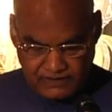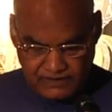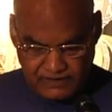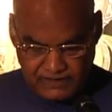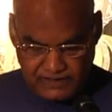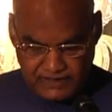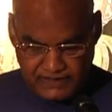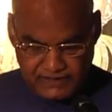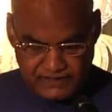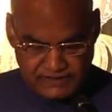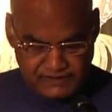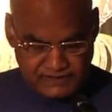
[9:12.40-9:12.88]

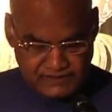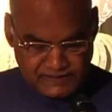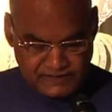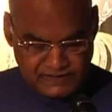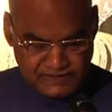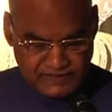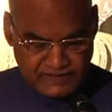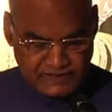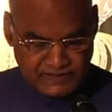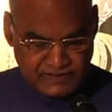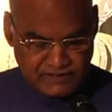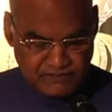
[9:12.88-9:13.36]
Ladies and
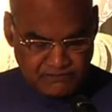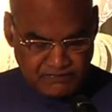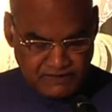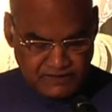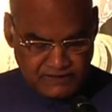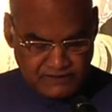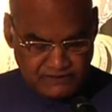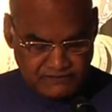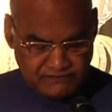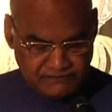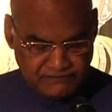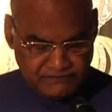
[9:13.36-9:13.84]

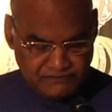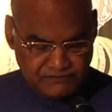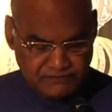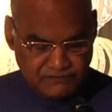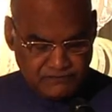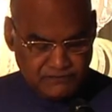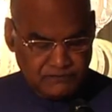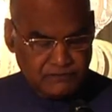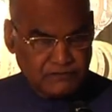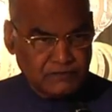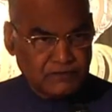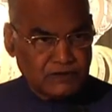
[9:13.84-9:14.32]
gentlemen,
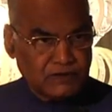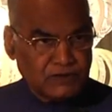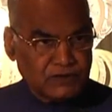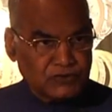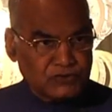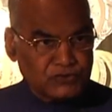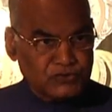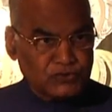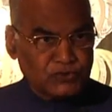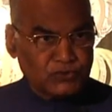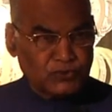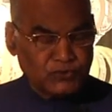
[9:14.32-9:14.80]

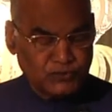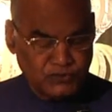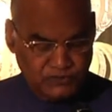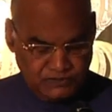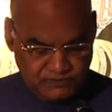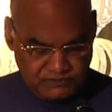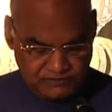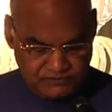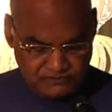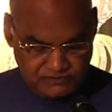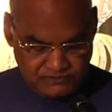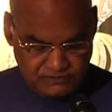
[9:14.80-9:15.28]

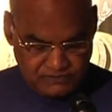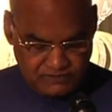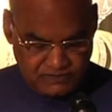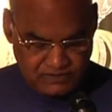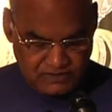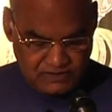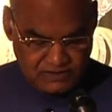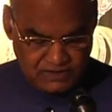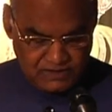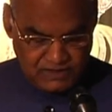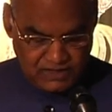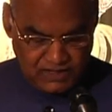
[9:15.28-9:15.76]
soon
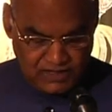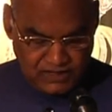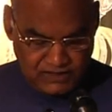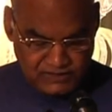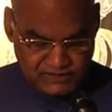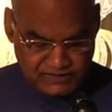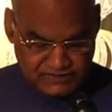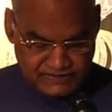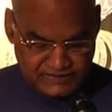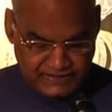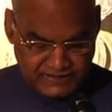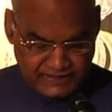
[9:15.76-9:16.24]

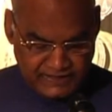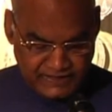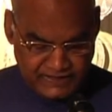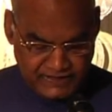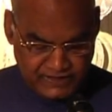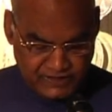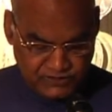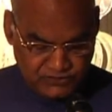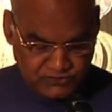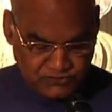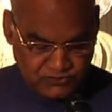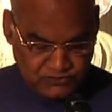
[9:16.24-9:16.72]
on
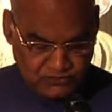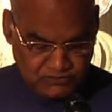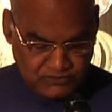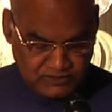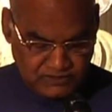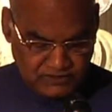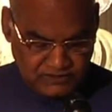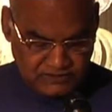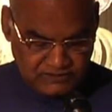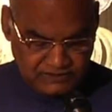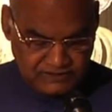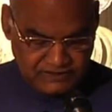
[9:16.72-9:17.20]
2nd
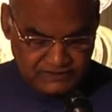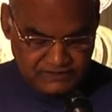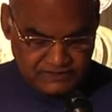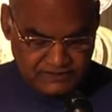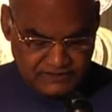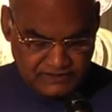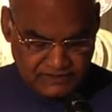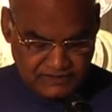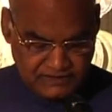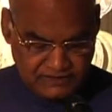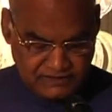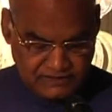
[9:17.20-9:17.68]
October
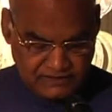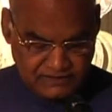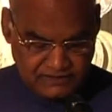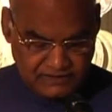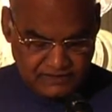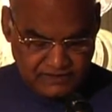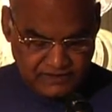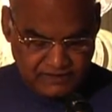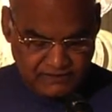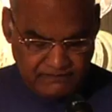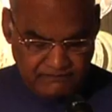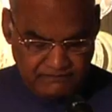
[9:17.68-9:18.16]
this year,
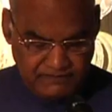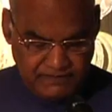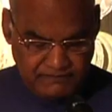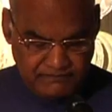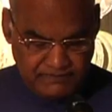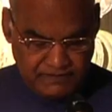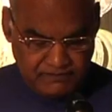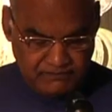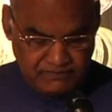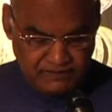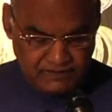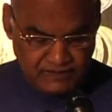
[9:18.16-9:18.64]
we
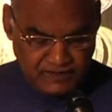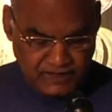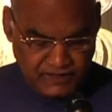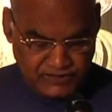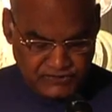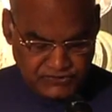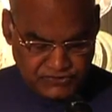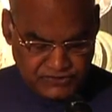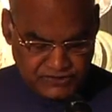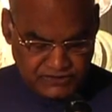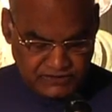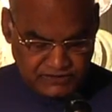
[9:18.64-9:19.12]
will be
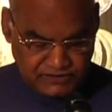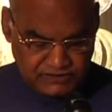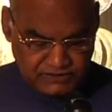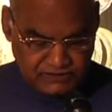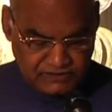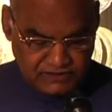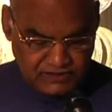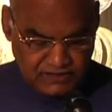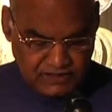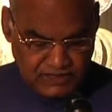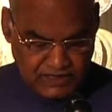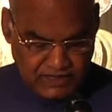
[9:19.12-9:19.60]
launching
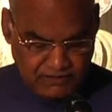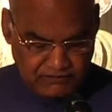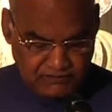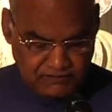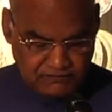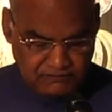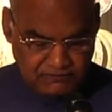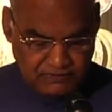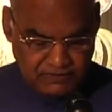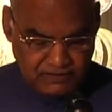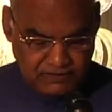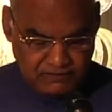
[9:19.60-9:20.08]

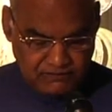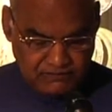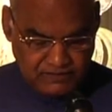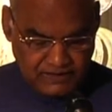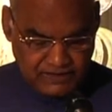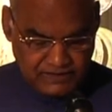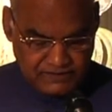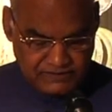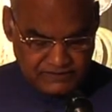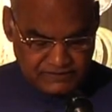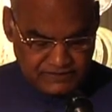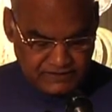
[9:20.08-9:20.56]
our
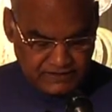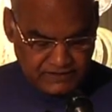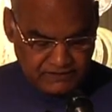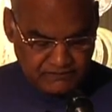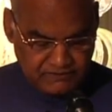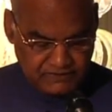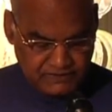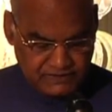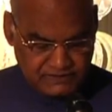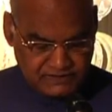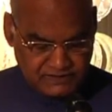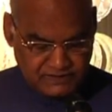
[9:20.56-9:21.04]
worldwide
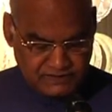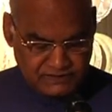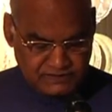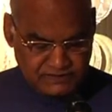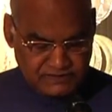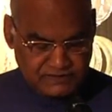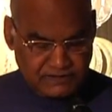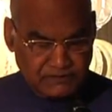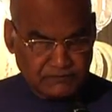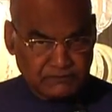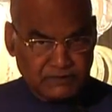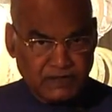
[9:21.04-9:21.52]

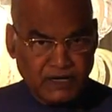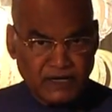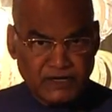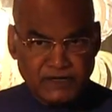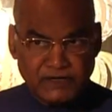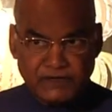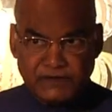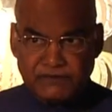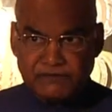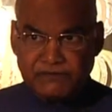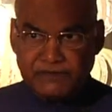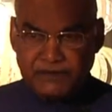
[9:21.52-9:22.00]
celebrations of the
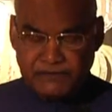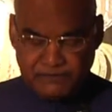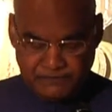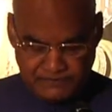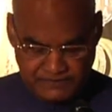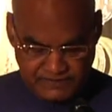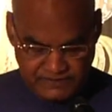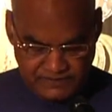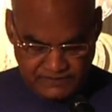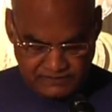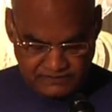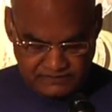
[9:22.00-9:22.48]

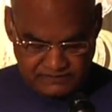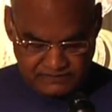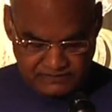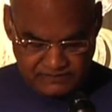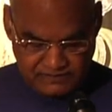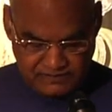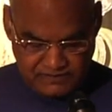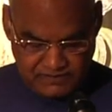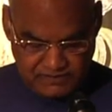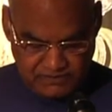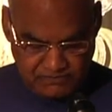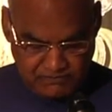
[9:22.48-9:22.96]
150th
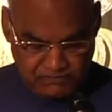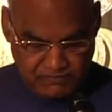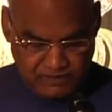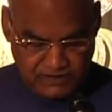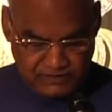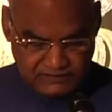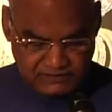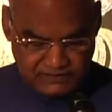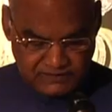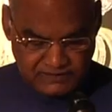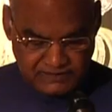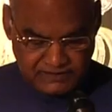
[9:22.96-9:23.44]

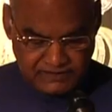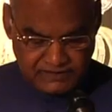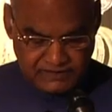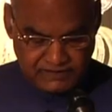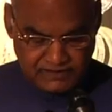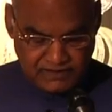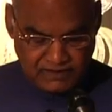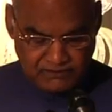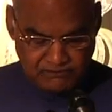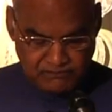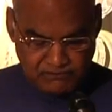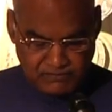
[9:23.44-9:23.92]
birthday
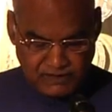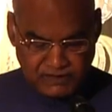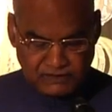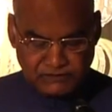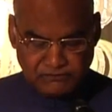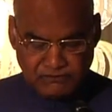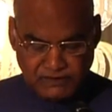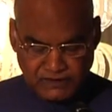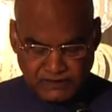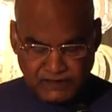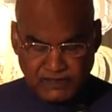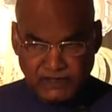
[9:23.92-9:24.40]
of
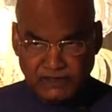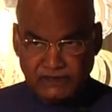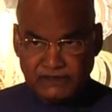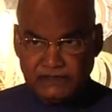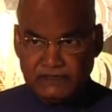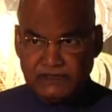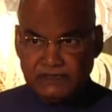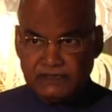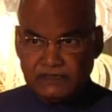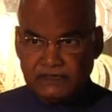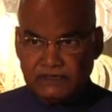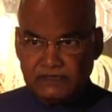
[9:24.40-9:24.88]
Mahatma
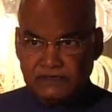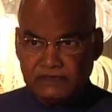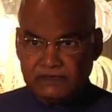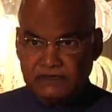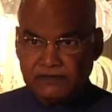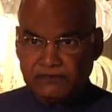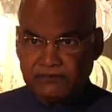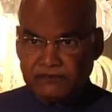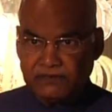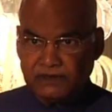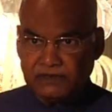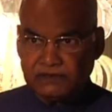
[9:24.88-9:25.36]
Gandhi,
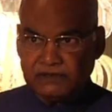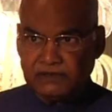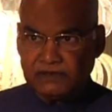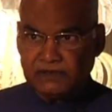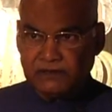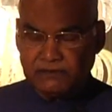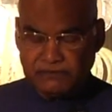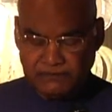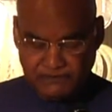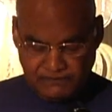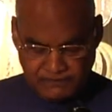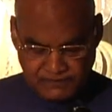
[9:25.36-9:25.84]
the father
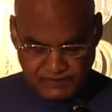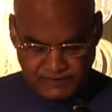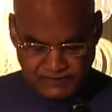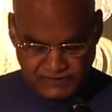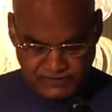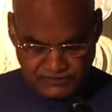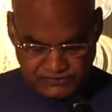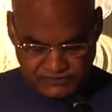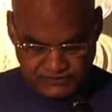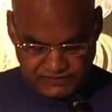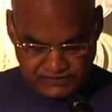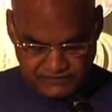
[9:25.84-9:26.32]
of our
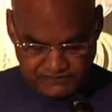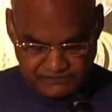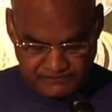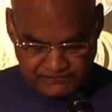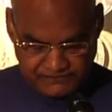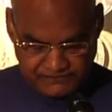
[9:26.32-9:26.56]
nation.